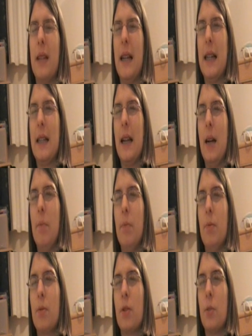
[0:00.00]
from there. I
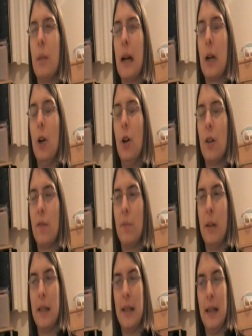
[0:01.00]
bought him um, a card
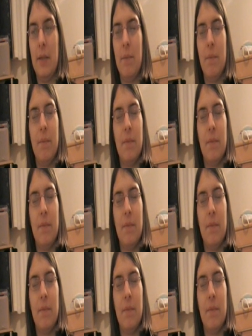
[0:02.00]
for my dad.